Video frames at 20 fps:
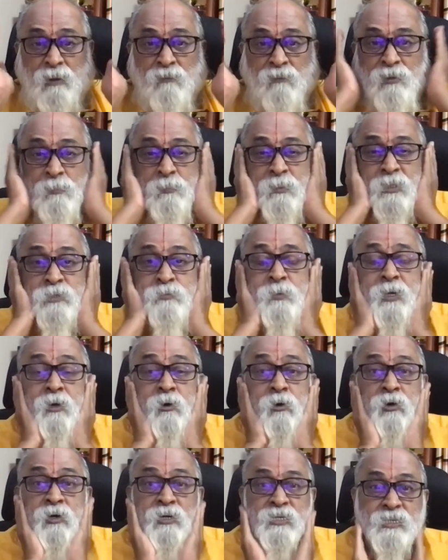while, we must be
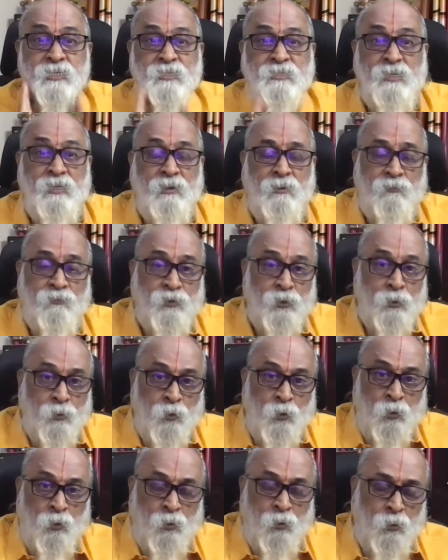conscious enough to
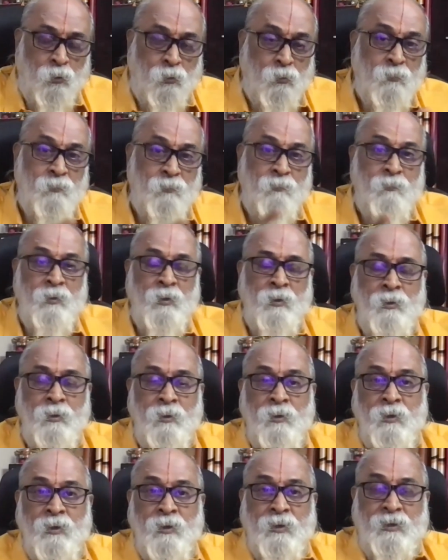go
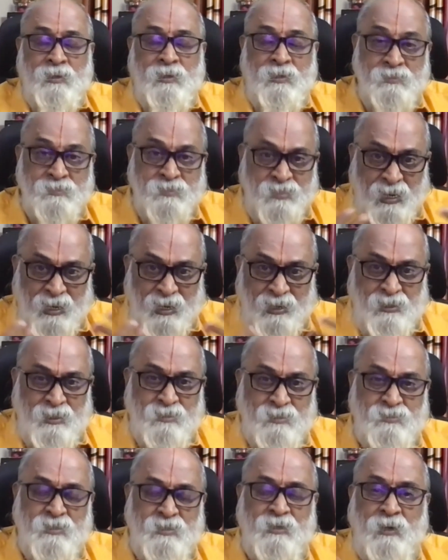inside
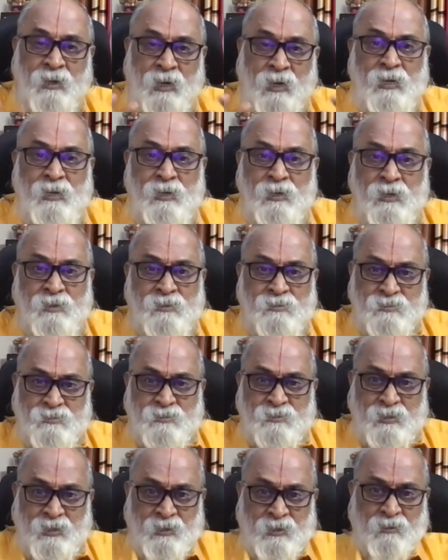us and clean
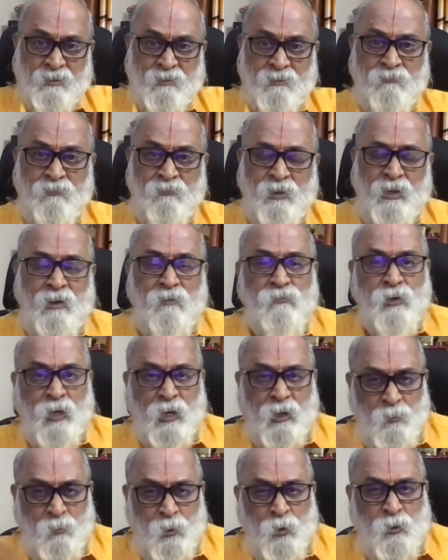us, and we have
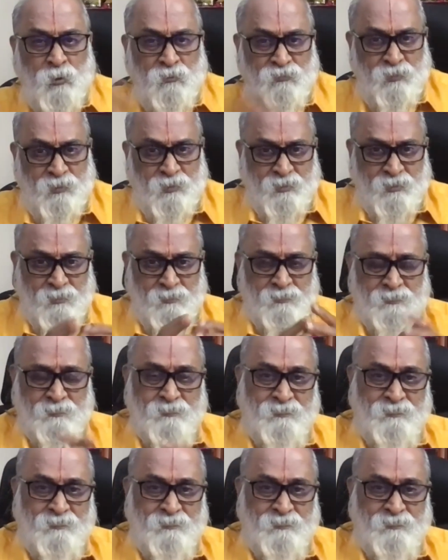to come out of it.